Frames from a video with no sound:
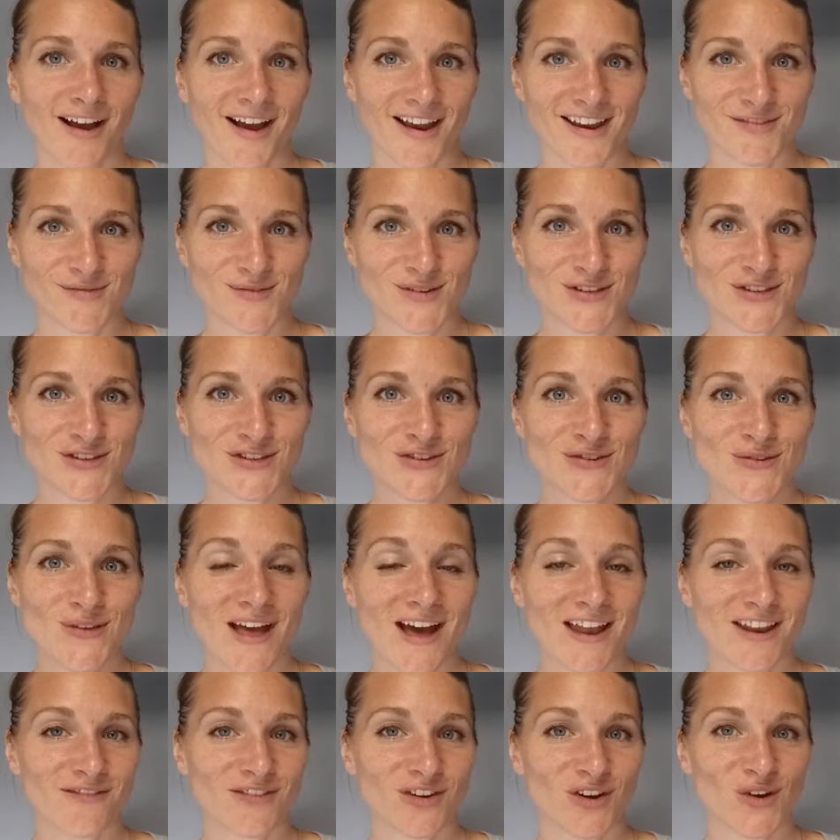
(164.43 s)
I would do
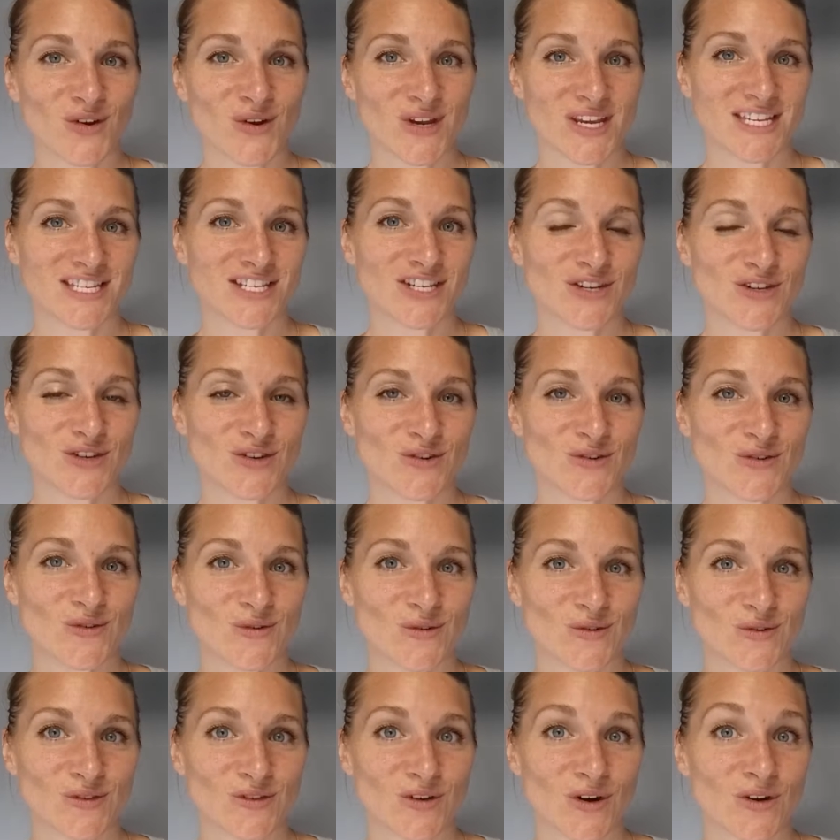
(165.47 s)
that if you're going
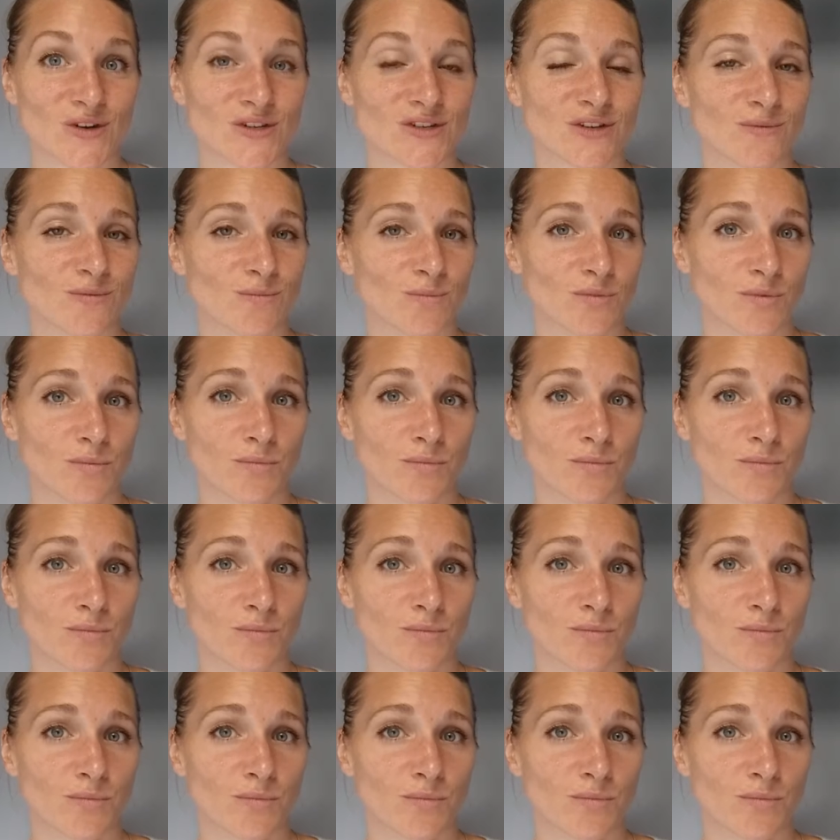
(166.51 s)
to start to